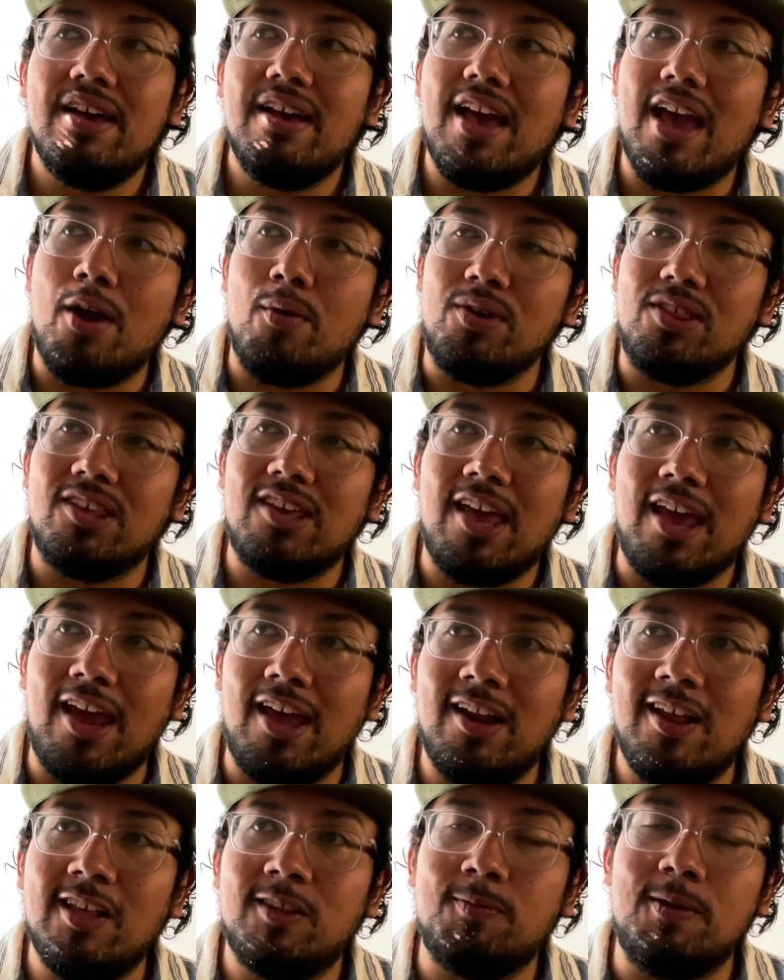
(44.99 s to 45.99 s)
And with
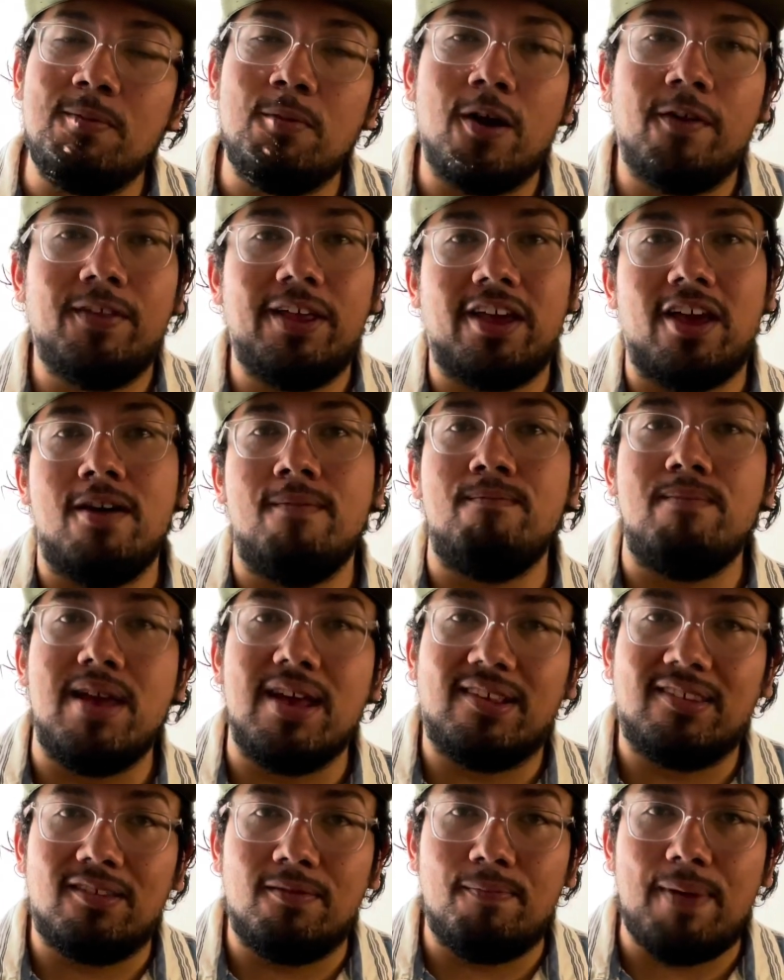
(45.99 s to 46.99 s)
Katie, it's been more of like a
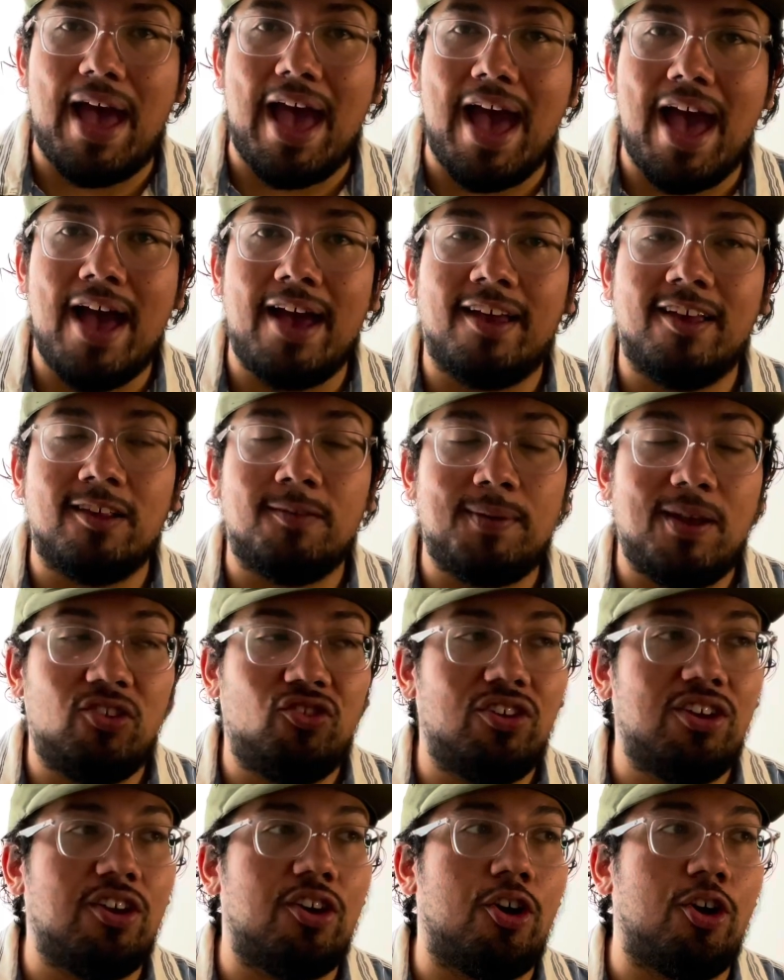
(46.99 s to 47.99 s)
mixed bag,
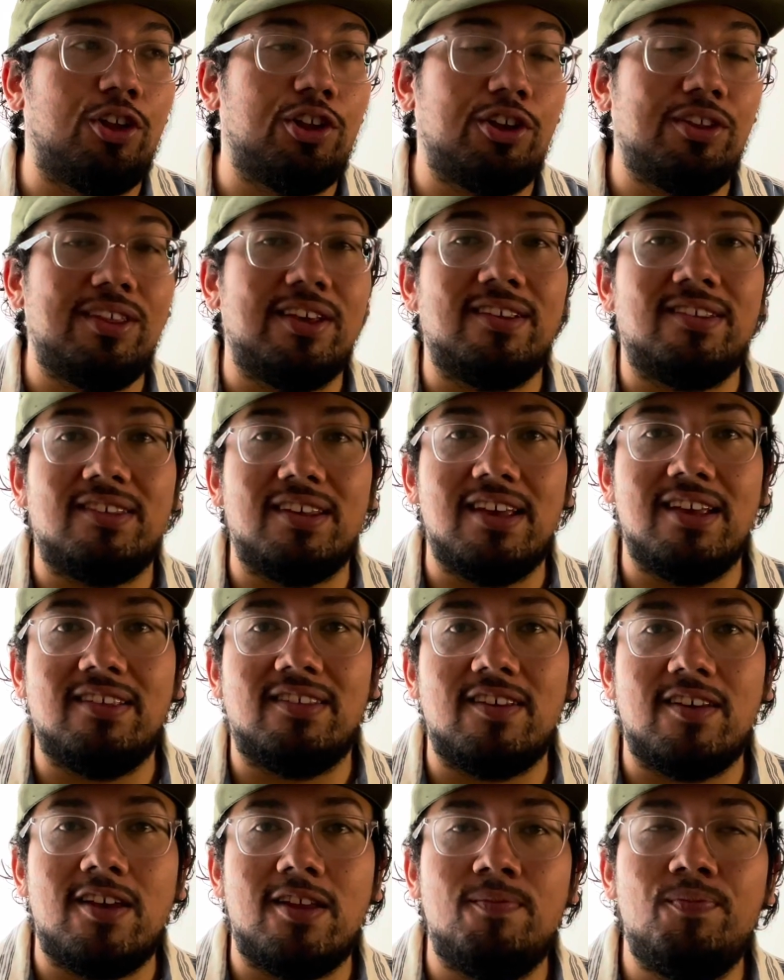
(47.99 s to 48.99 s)
especially earlier this
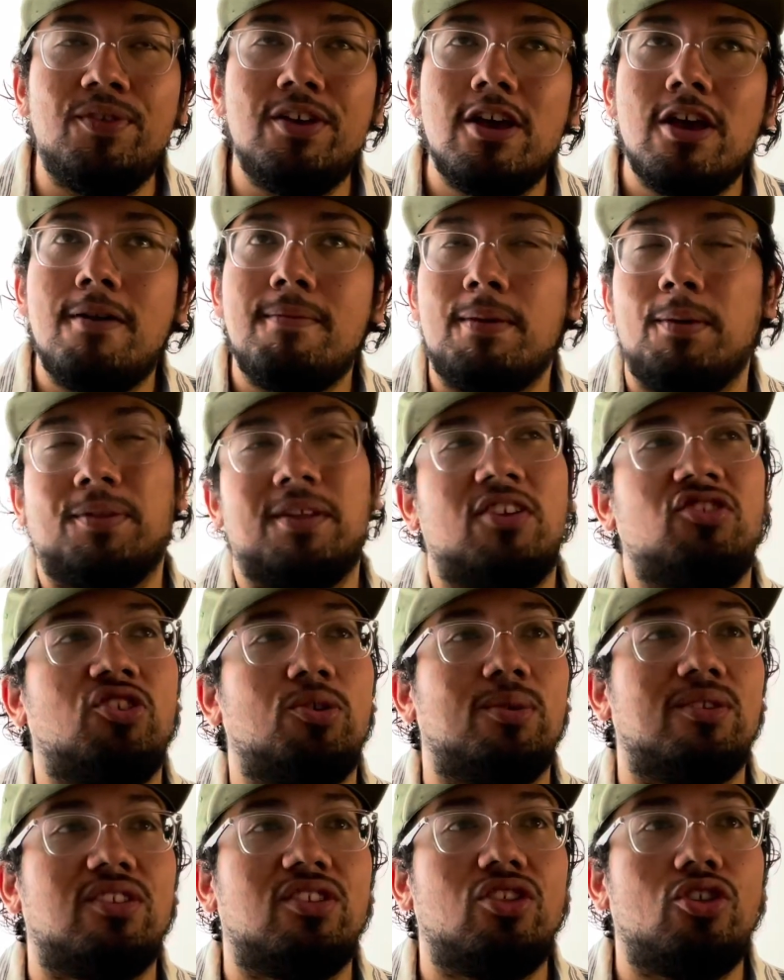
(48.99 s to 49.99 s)
season. People thought she
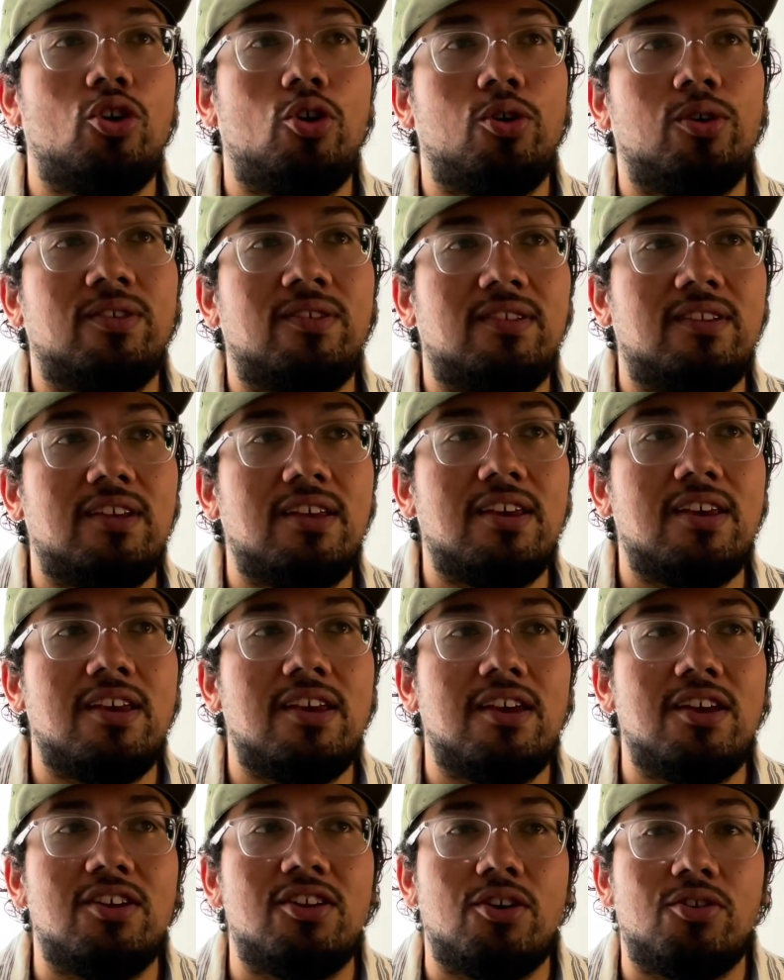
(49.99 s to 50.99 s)
was thirsty,
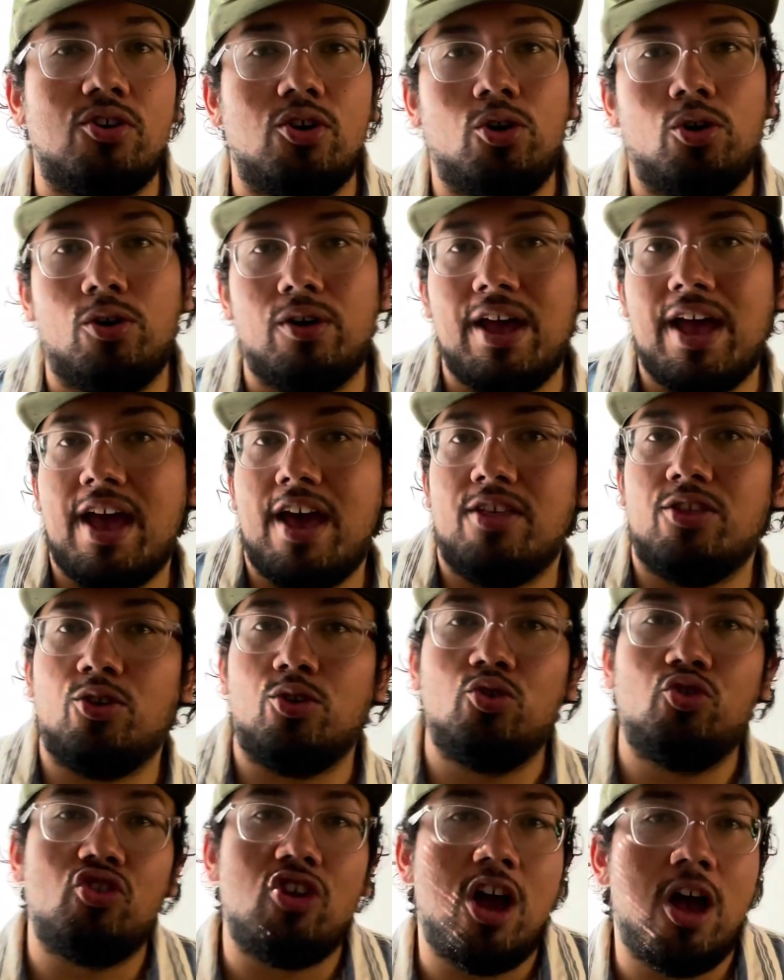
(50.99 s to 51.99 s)
you know, the whole
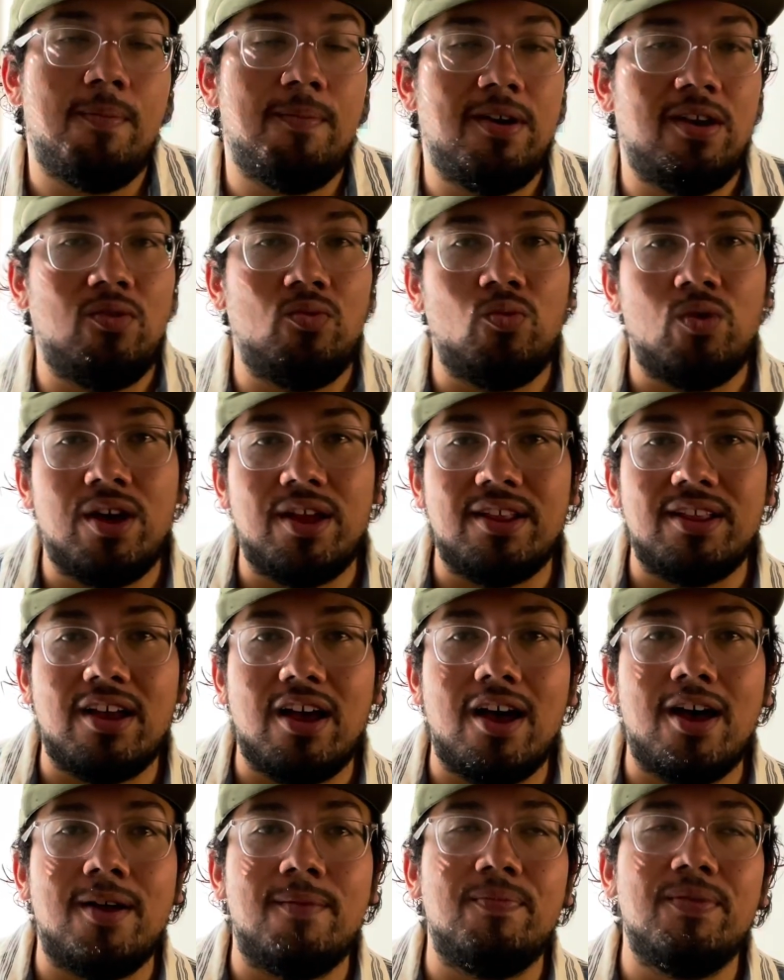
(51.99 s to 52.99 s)
Heather drama and
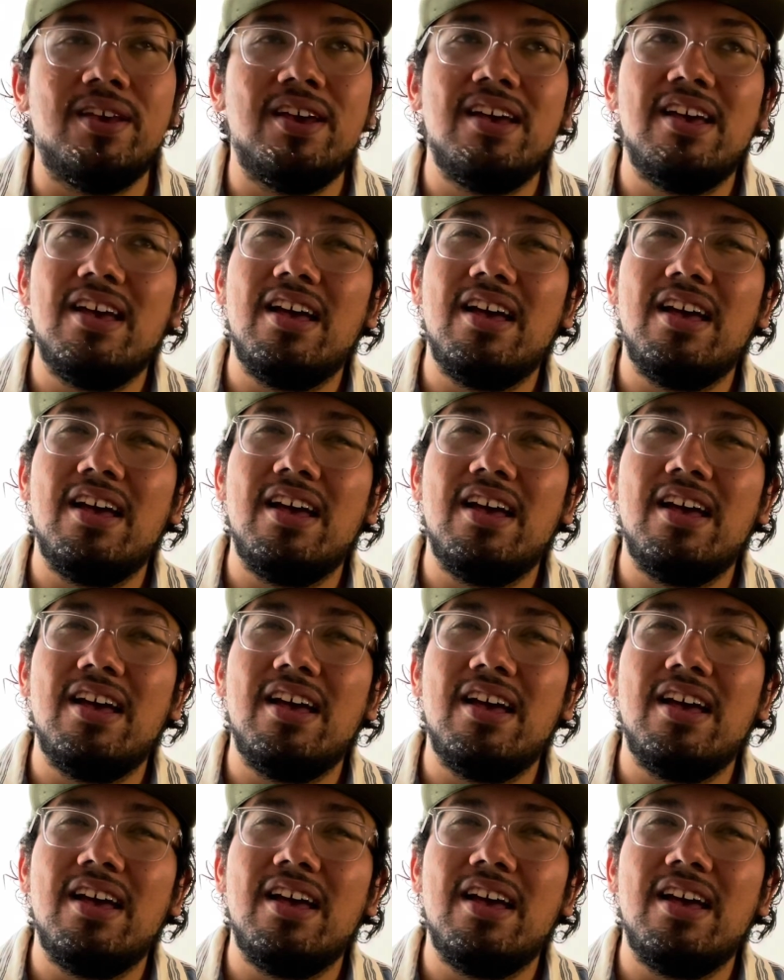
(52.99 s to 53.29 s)
whatnot.